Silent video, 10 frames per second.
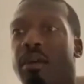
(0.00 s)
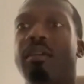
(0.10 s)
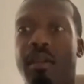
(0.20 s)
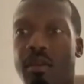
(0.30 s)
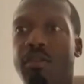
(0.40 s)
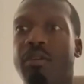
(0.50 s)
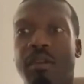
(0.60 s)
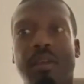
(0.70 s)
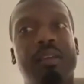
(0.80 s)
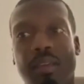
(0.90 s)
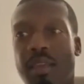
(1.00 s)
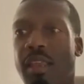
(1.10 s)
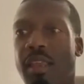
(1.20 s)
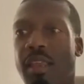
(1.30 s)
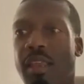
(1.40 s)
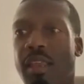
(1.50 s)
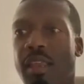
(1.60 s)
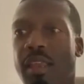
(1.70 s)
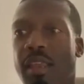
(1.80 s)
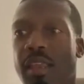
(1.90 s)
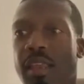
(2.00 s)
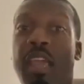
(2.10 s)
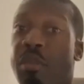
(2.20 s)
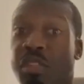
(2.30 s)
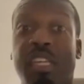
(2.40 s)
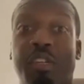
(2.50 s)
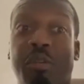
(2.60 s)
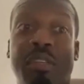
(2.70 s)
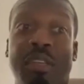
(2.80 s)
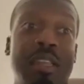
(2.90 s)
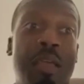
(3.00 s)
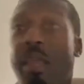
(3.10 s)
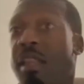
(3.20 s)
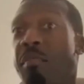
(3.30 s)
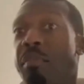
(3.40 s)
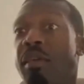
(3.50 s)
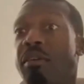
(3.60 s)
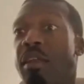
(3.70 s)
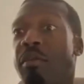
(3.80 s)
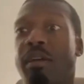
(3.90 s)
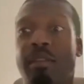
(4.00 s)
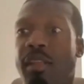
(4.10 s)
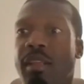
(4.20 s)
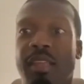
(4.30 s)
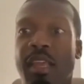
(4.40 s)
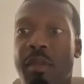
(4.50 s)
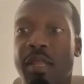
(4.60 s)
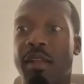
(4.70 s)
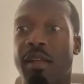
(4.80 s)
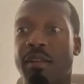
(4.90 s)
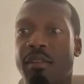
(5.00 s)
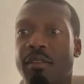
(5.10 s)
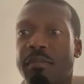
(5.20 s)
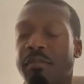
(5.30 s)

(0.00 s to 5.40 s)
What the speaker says: Okay, cool. And you go to a game, you see it translate, they make that pick on their route, they take it back to the house.